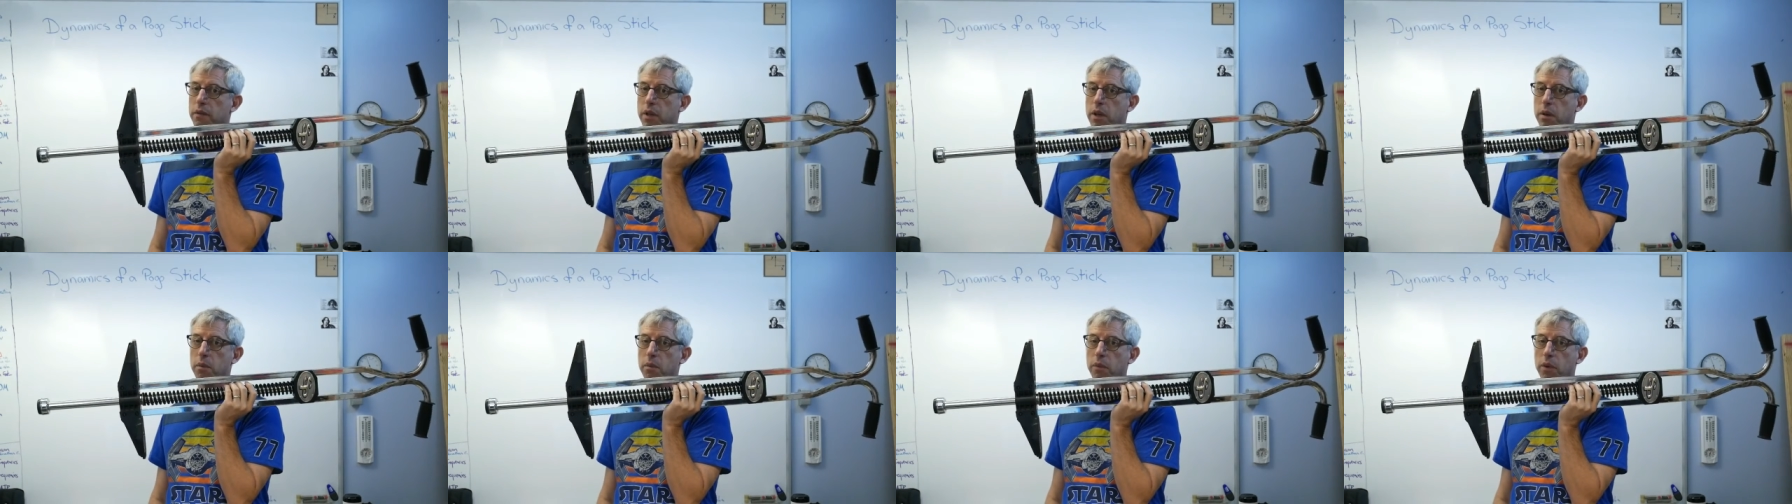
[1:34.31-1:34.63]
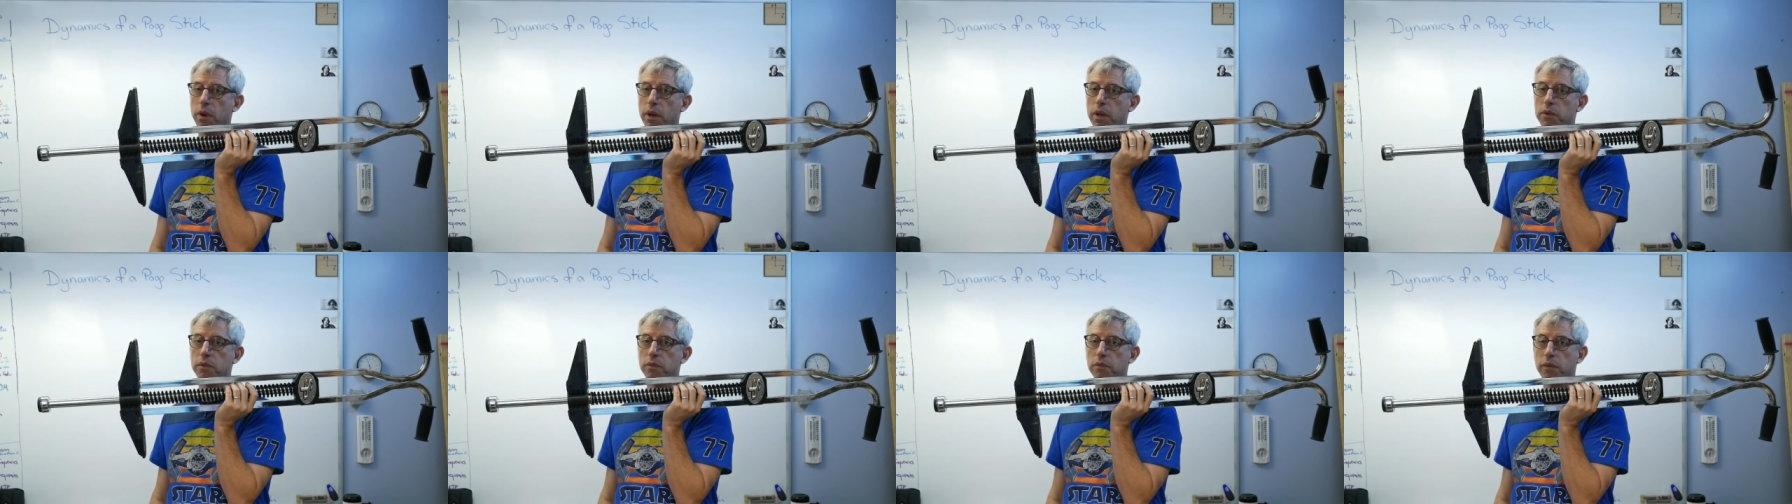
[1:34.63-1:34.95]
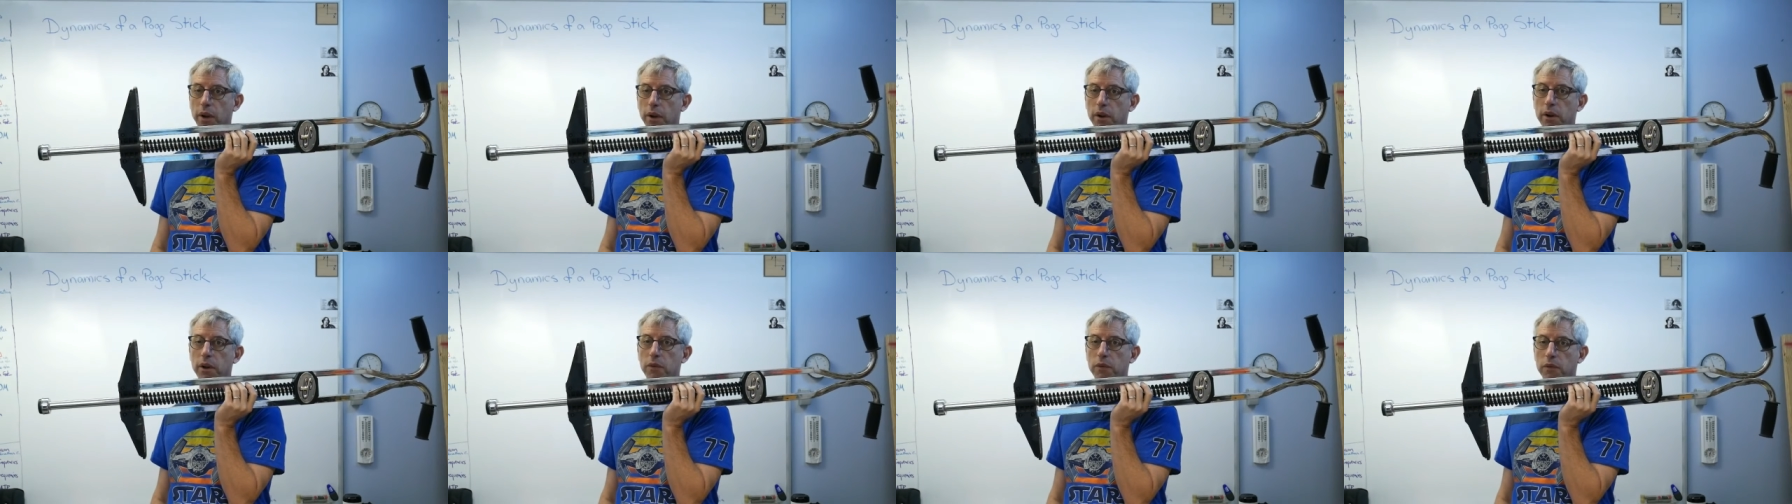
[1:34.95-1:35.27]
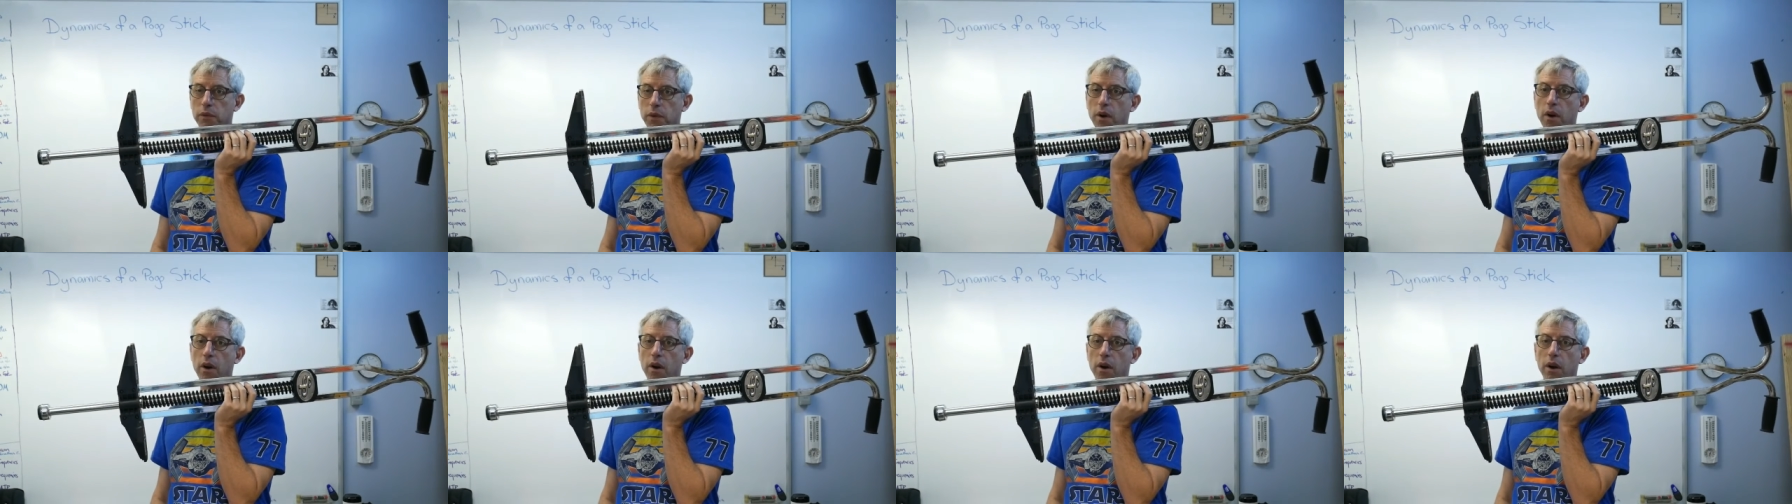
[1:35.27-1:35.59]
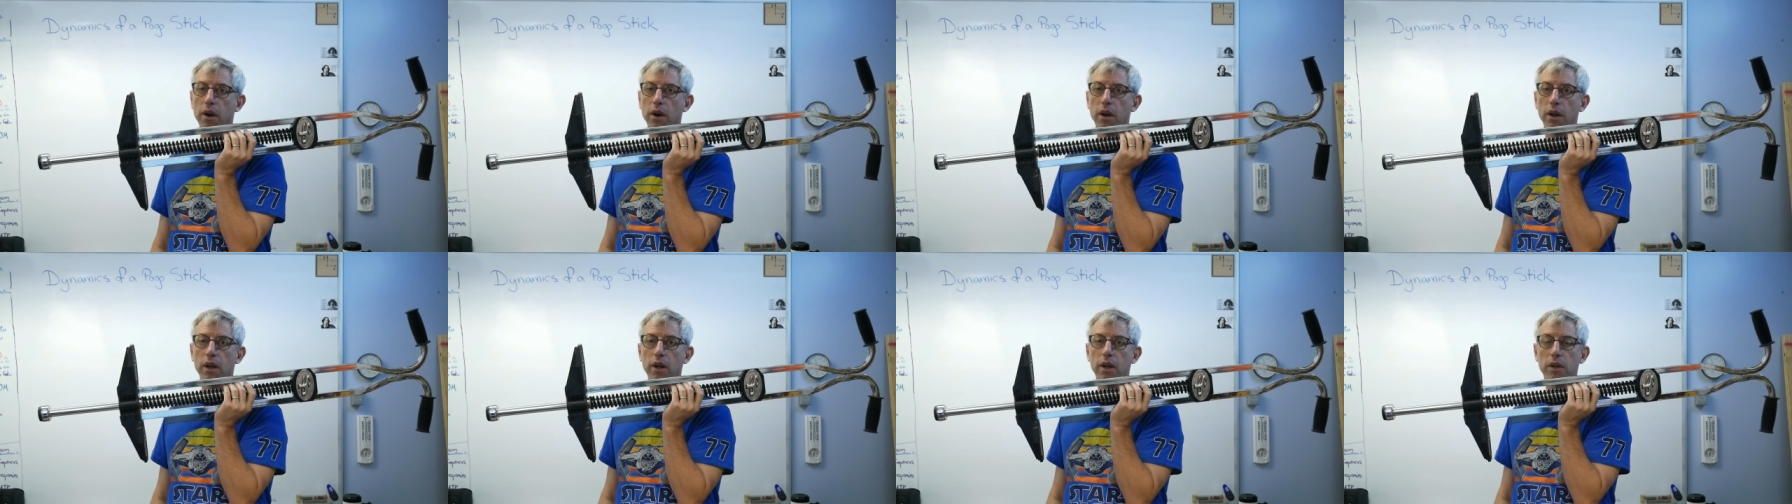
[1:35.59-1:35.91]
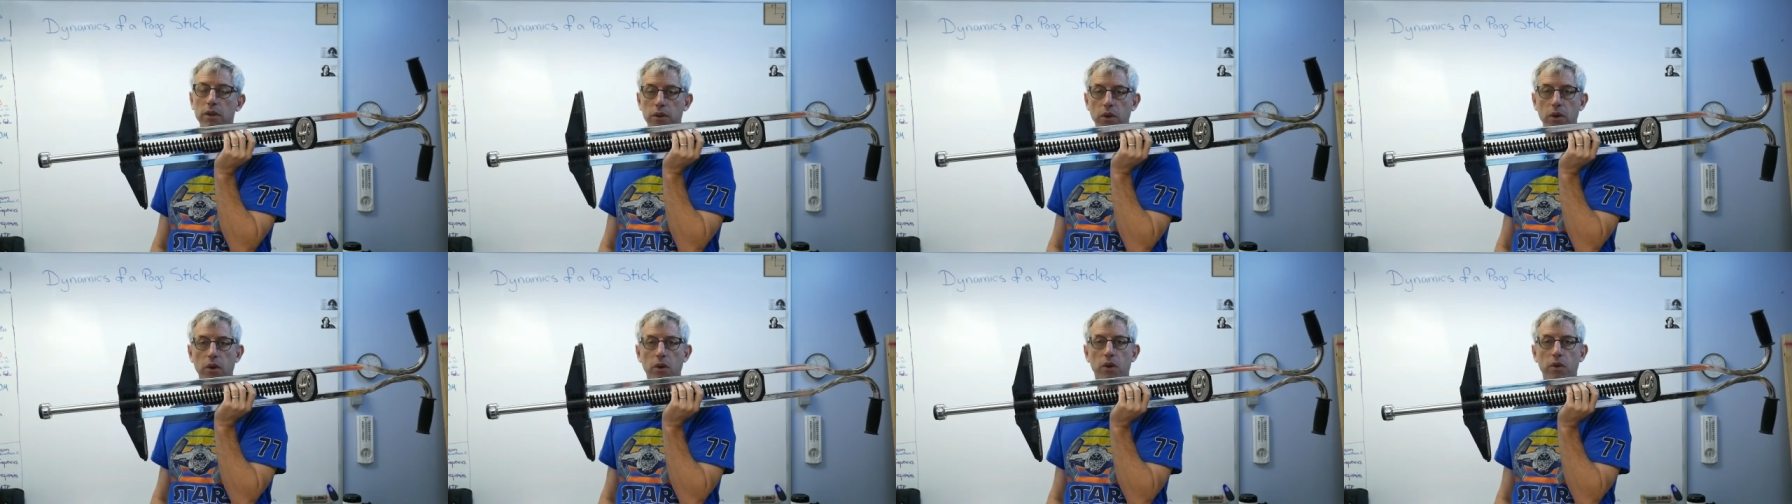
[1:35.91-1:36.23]
to compress very far
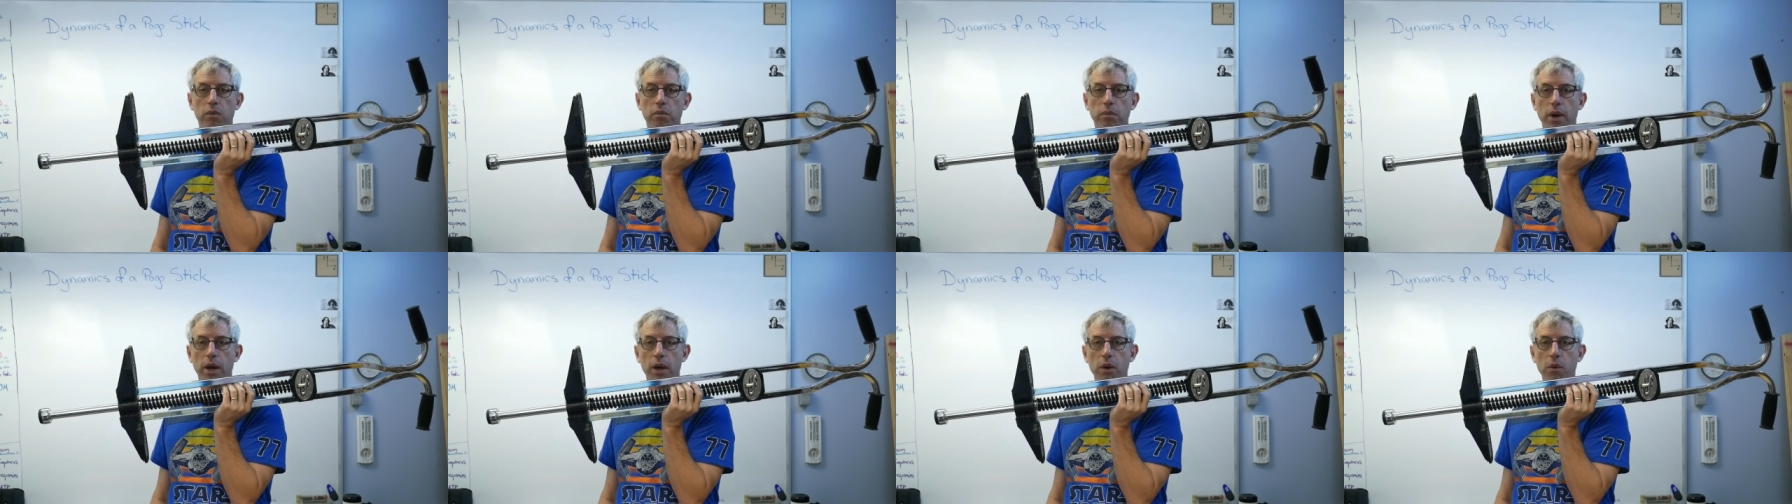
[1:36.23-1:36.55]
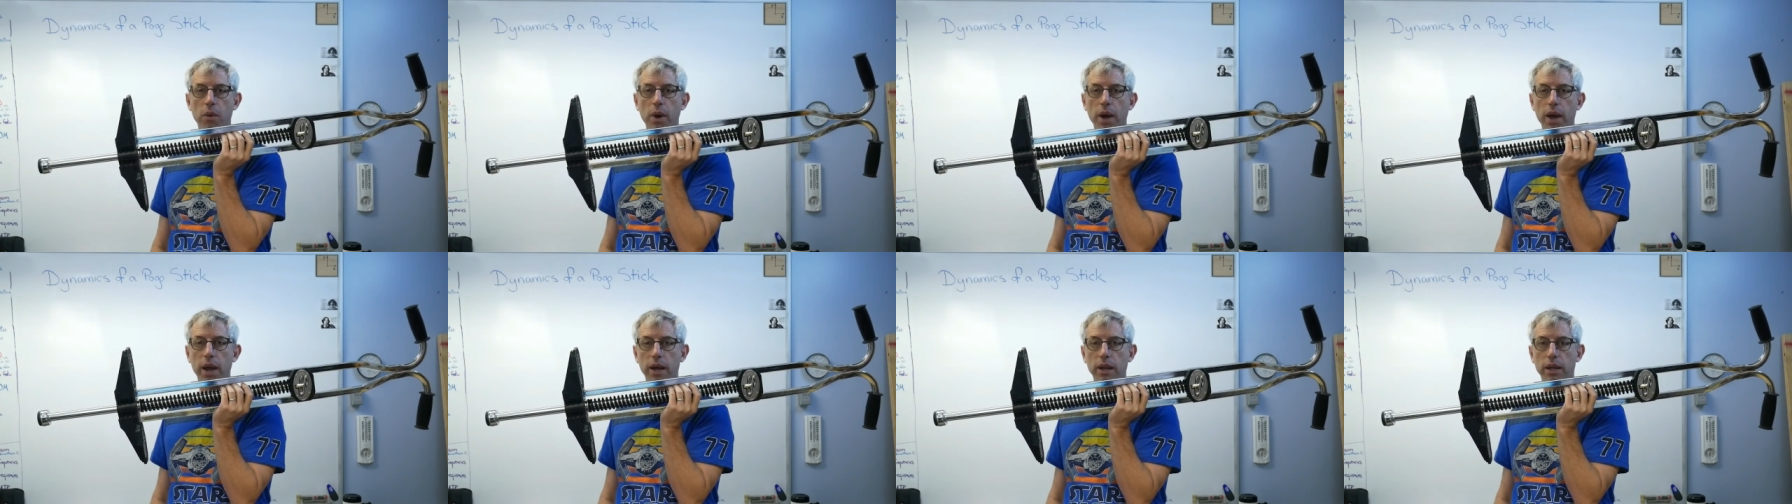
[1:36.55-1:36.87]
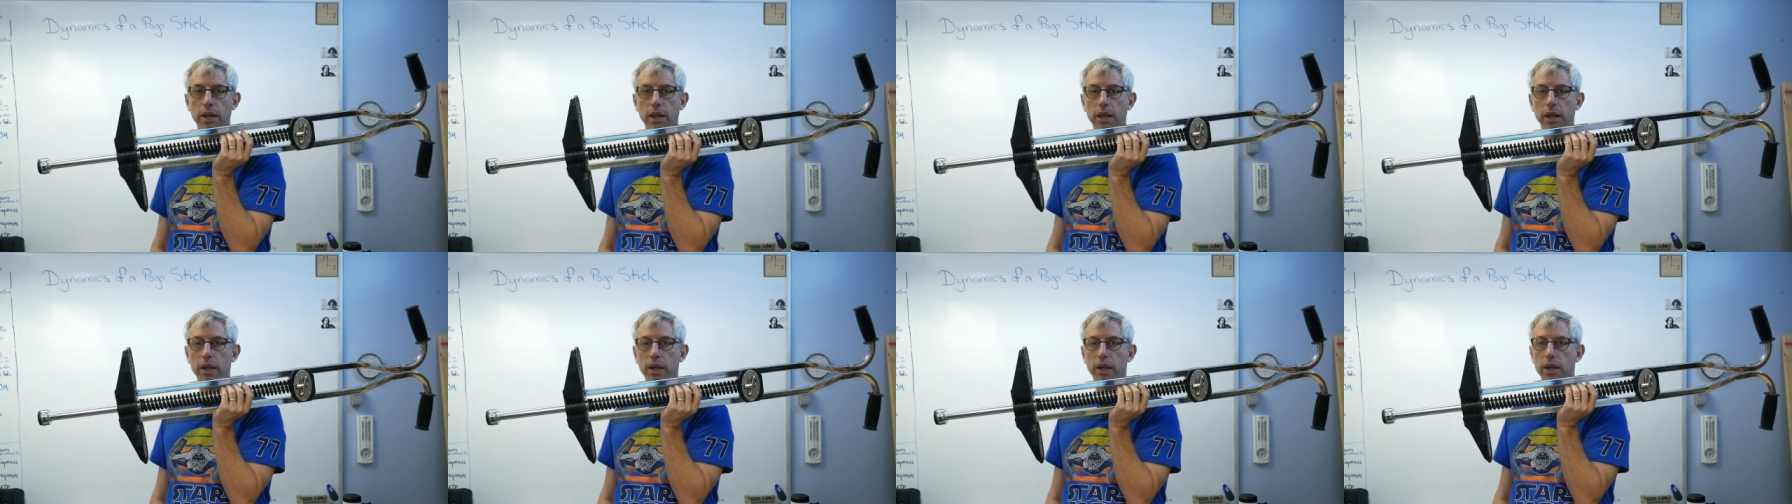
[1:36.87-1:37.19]
to hold my weight.